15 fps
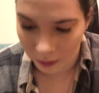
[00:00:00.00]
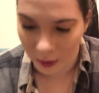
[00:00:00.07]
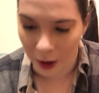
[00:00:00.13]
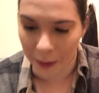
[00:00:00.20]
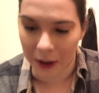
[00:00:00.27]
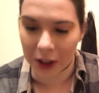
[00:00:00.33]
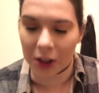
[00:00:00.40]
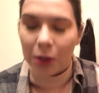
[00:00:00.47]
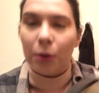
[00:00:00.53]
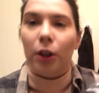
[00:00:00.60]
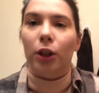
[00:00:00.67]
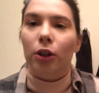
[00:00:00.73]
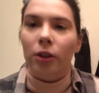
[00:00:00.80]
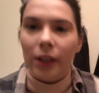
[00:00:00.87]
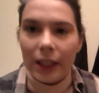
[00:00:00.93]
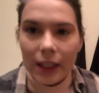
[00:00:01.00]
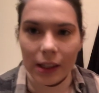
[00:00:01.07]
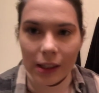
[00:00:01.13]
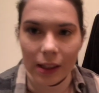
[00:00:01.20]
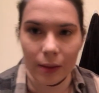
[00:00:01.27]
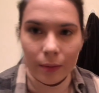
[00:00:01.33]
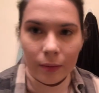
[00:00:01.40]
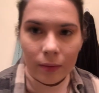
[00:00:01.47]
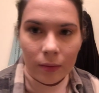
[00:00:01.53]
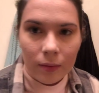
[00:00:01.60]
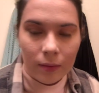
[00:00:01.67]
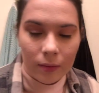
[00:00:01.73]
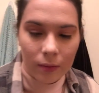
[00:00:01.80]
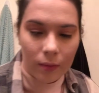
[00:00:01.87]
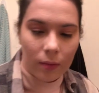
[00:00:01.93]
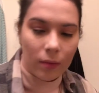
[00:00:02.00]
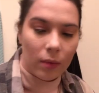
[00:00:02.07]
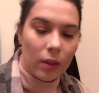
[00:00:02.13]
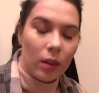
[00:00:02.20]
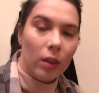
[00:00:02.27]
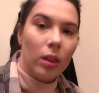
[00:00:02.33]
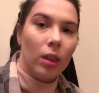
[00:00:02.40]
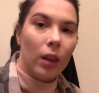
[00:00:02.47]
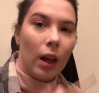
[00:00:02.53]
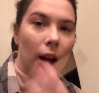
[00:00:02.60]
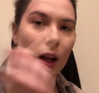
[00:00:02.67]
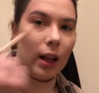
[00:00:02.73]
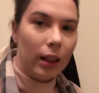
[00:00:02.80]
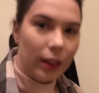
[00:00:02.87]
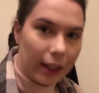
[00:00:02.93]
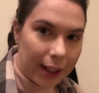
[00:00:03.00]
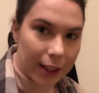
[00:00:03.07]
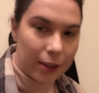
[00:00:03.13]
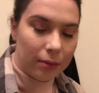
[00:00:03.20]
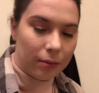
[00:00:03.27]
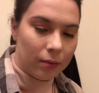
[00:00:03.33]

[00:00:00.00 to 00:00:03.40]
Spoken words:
We're just doing a crease, a lid,